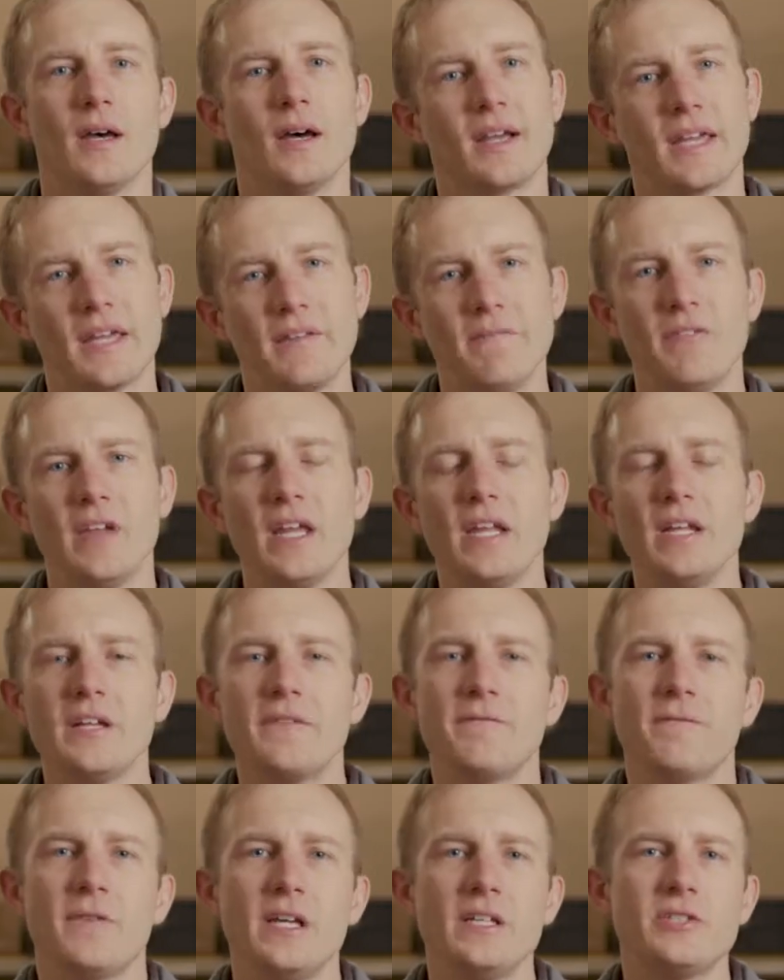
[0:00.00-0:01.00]
A
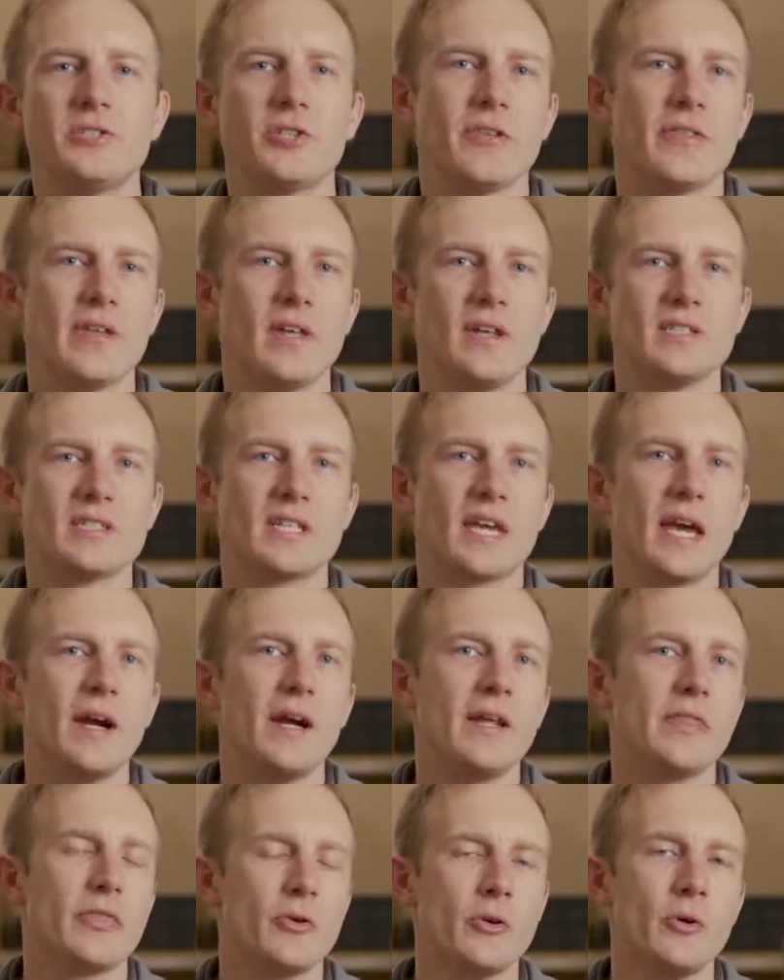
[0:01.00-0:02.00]
convenient feature that is
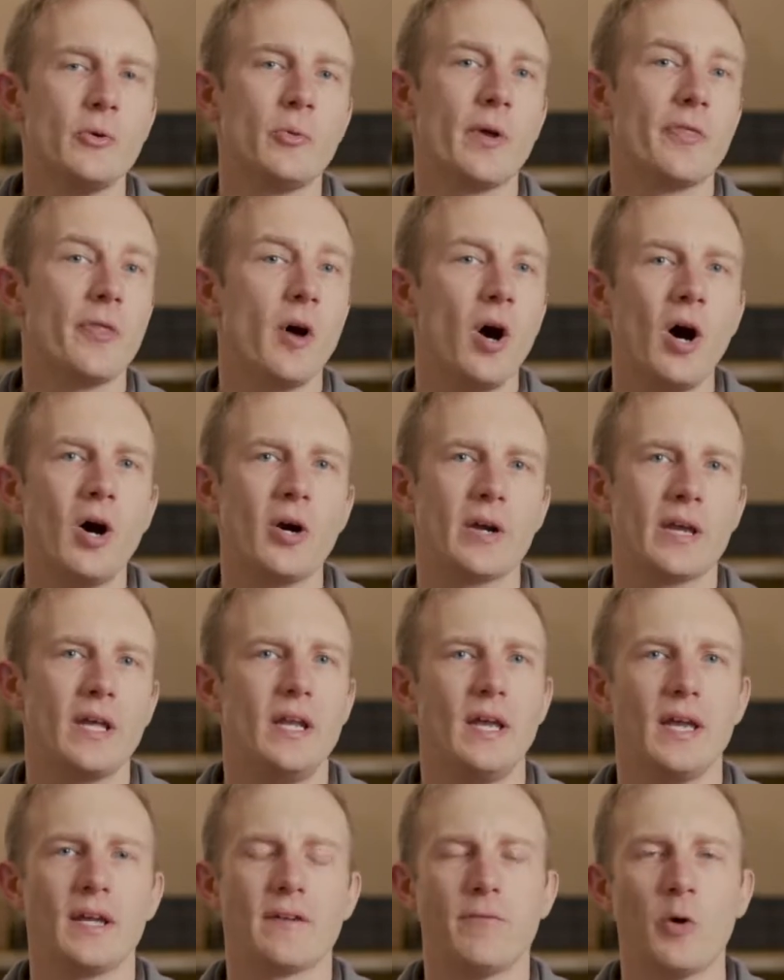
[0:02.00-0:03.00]
carried through with all
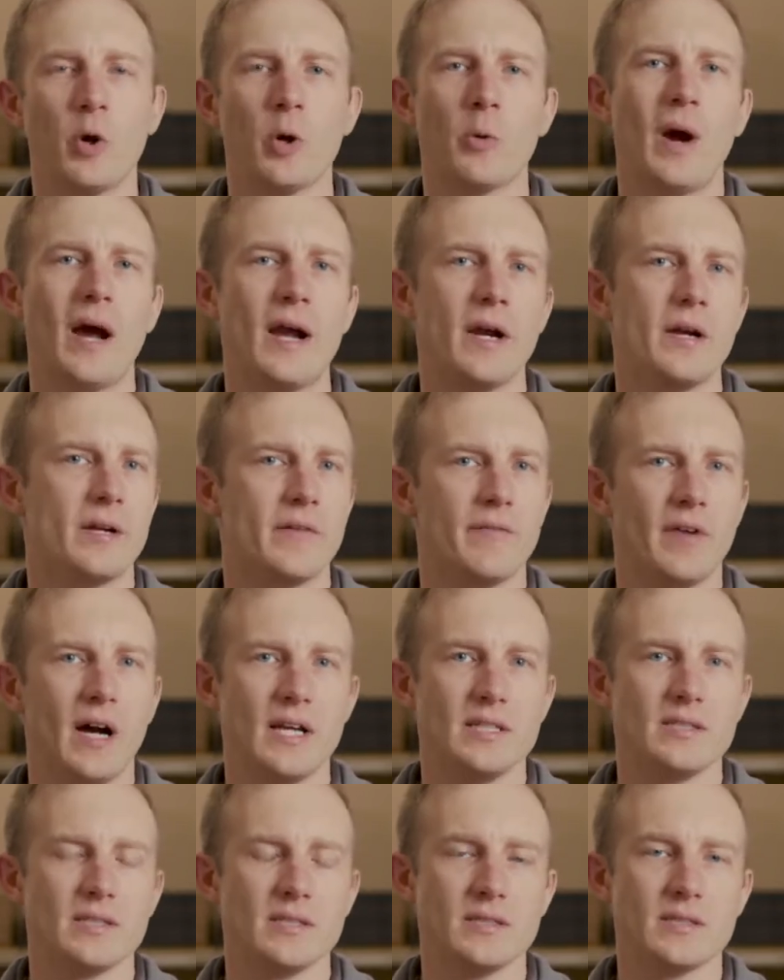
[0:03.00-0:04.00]
Conozca 4-wire
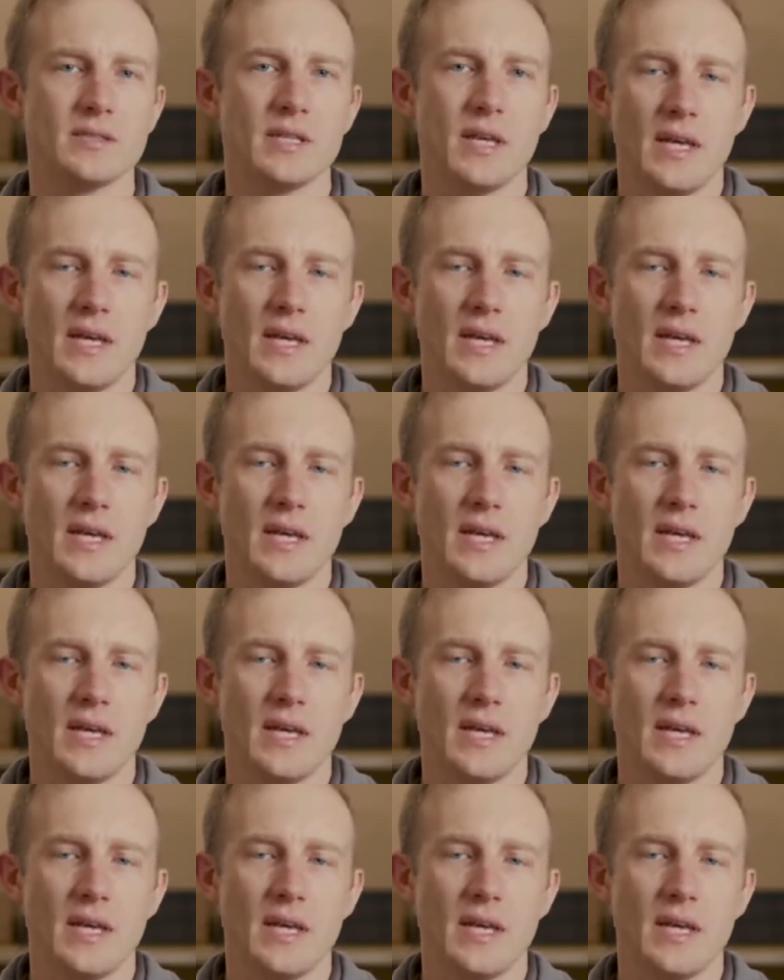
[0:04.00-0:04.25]
devices